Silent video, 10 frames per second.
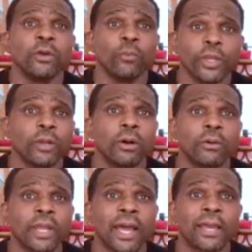We don't
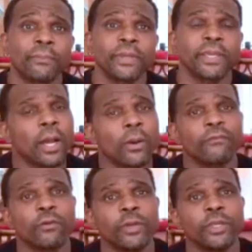own the IP.
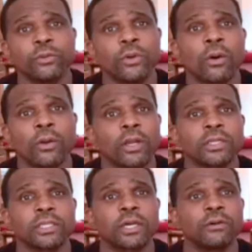However, we do own
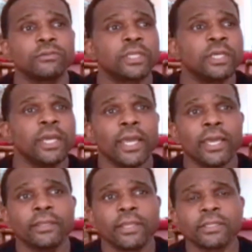ourselves.
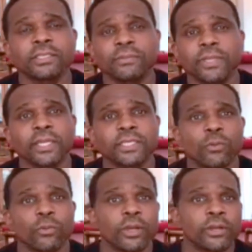And there are some things
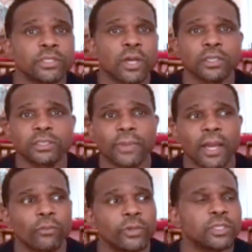that we're in talks
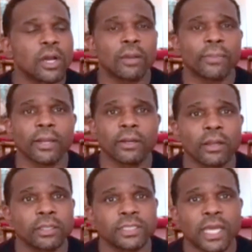about. We talk about it
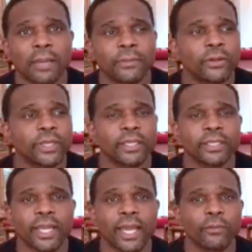all the time. You know, Kelly
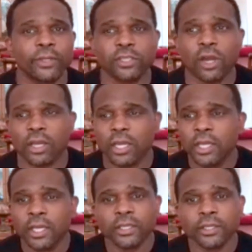and I, we talk,
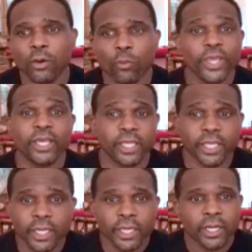you know,
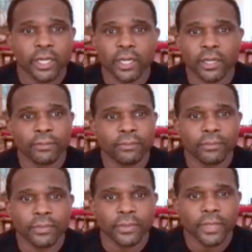weekly.
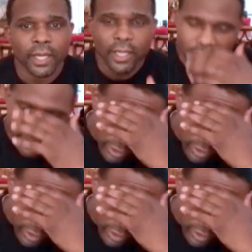You